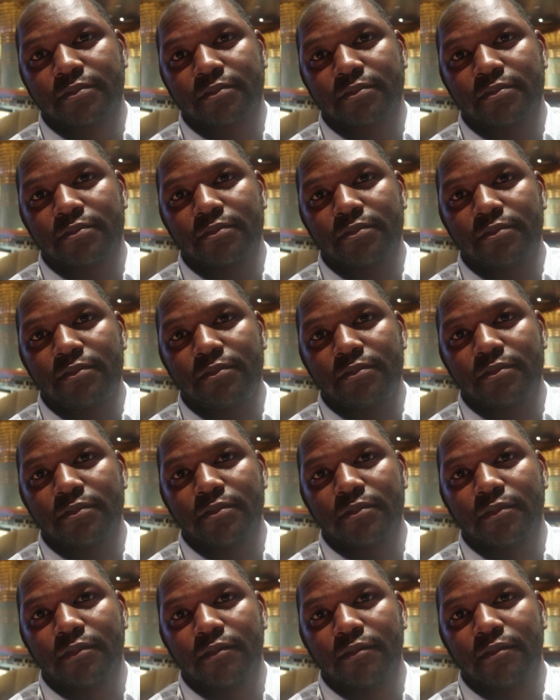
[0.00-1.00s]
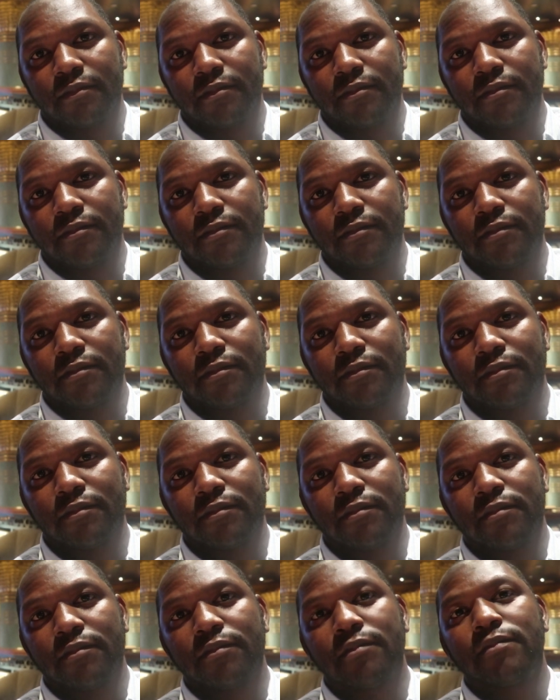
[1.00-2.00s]

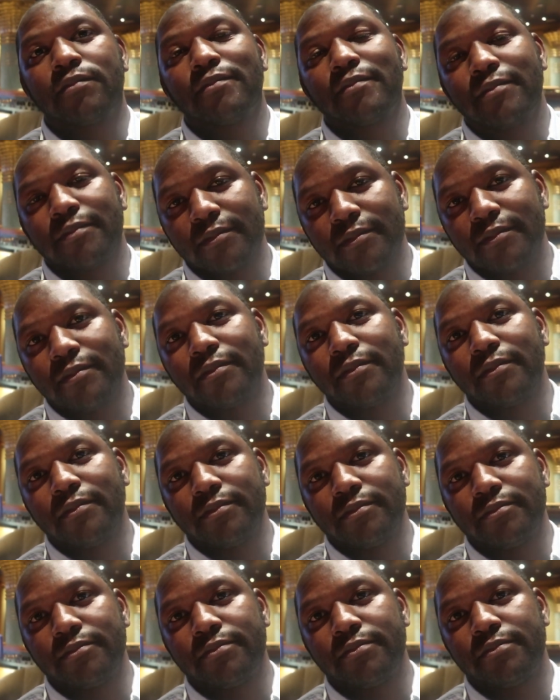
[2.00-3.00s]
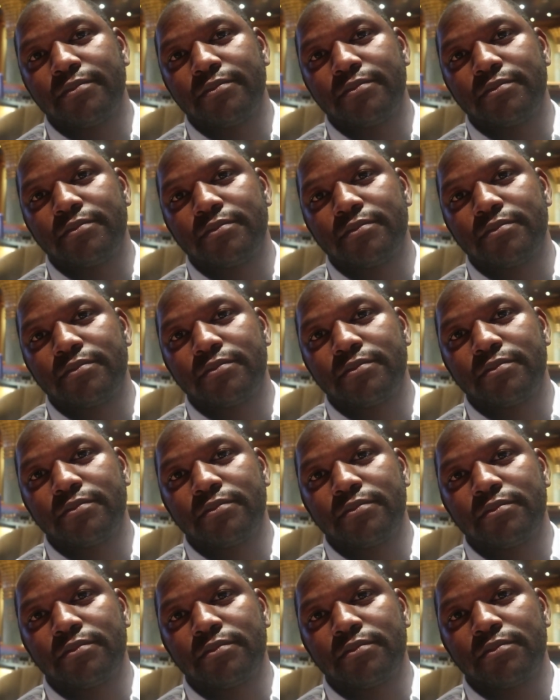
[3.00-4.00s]

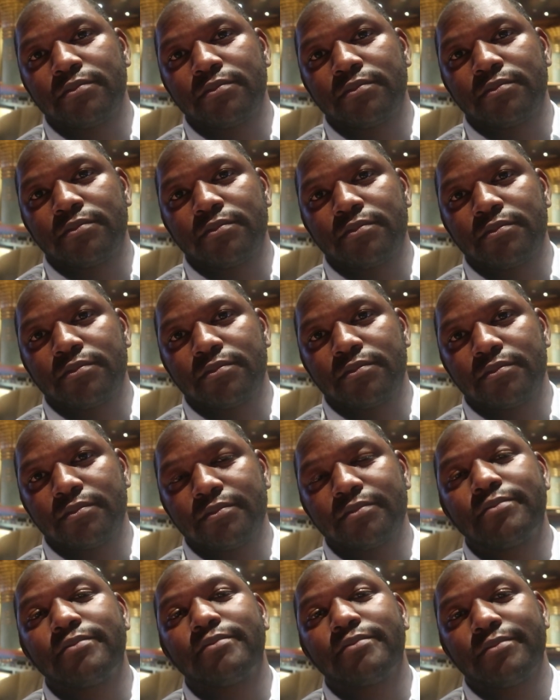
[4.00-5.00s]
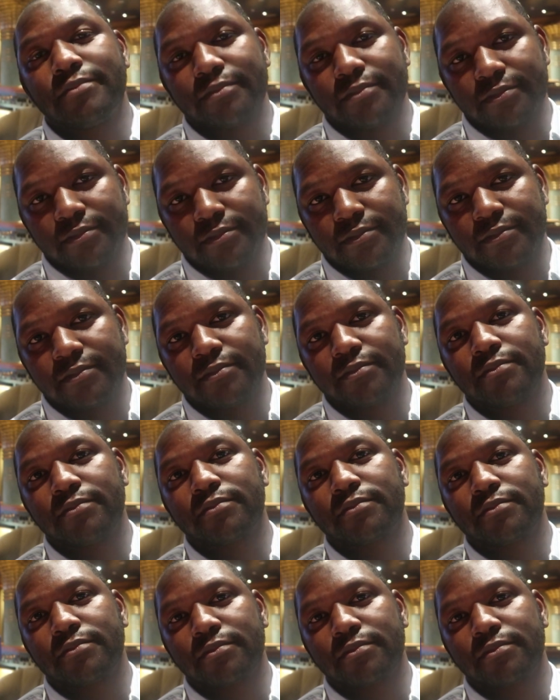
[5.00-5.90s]
This person isn't speaking.